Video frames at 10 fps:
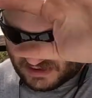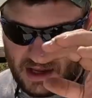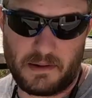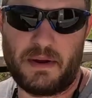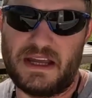
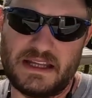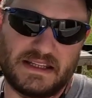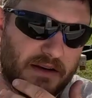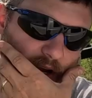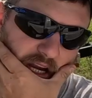A big
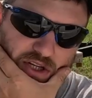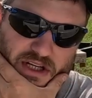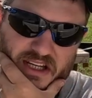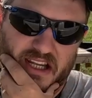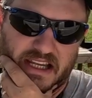
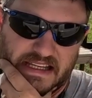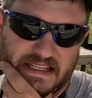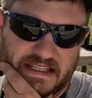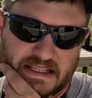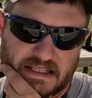consideration
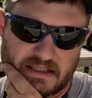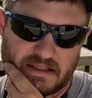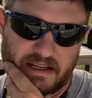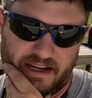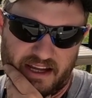is
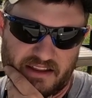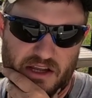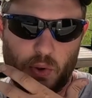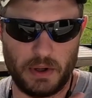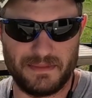the
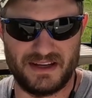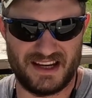equipment